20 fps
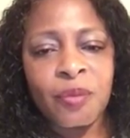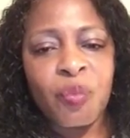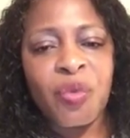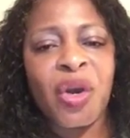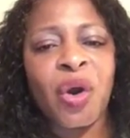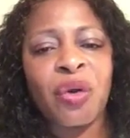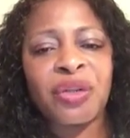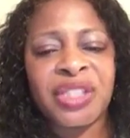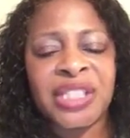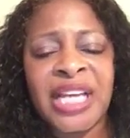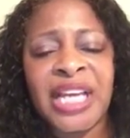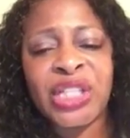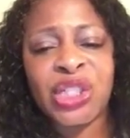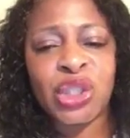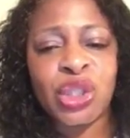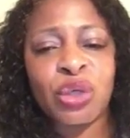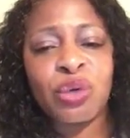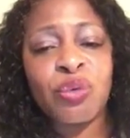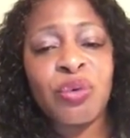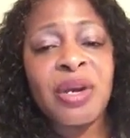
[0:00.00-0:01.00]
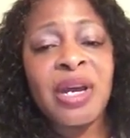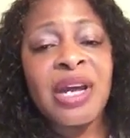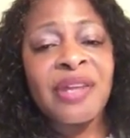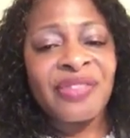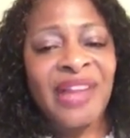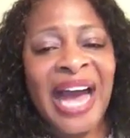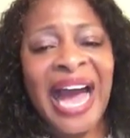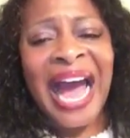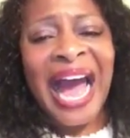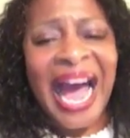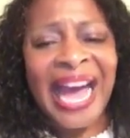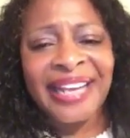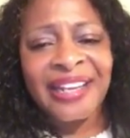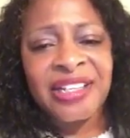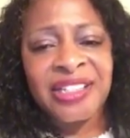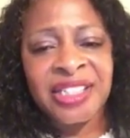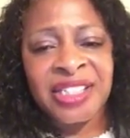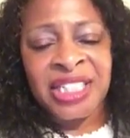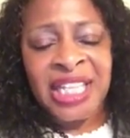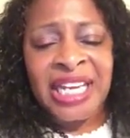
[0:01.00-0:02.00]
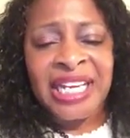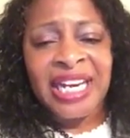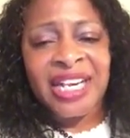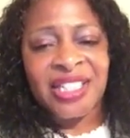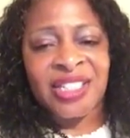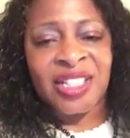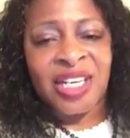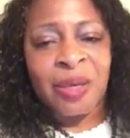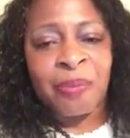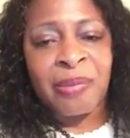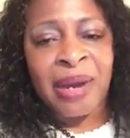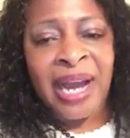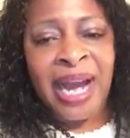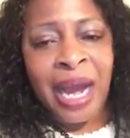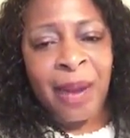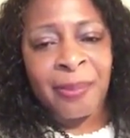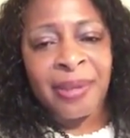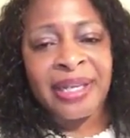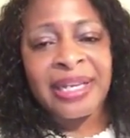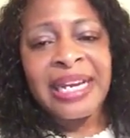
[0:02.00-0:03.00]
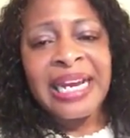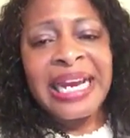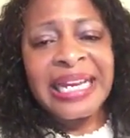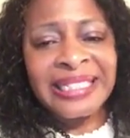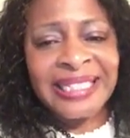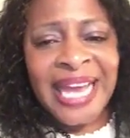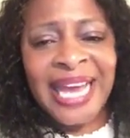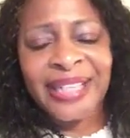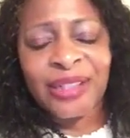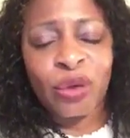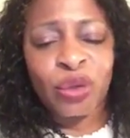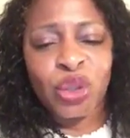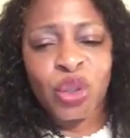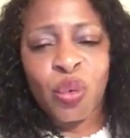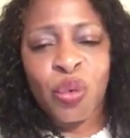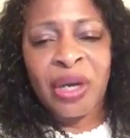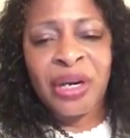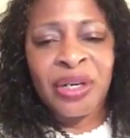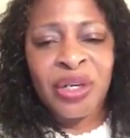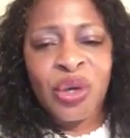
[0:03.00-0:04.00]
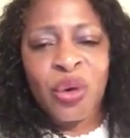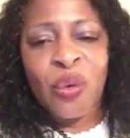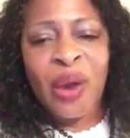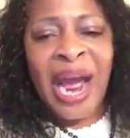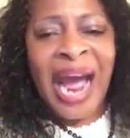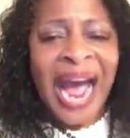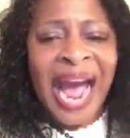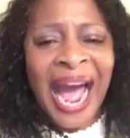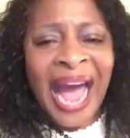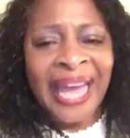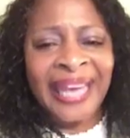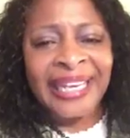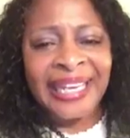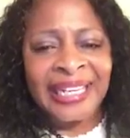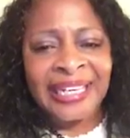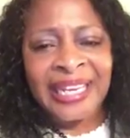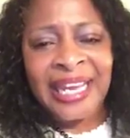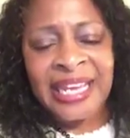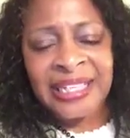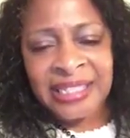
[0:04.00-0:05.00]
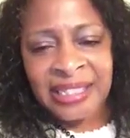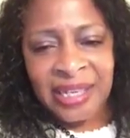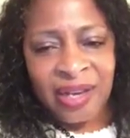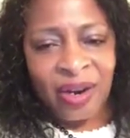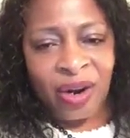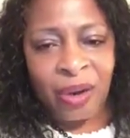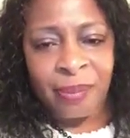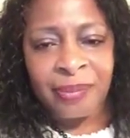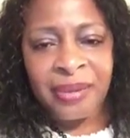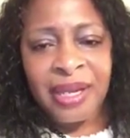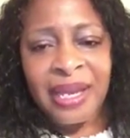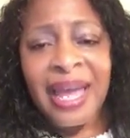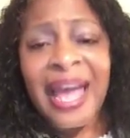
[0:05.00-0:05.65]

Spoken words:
We're going to teach you the highest tenets of Muhammad. Take you to a new high in Islam.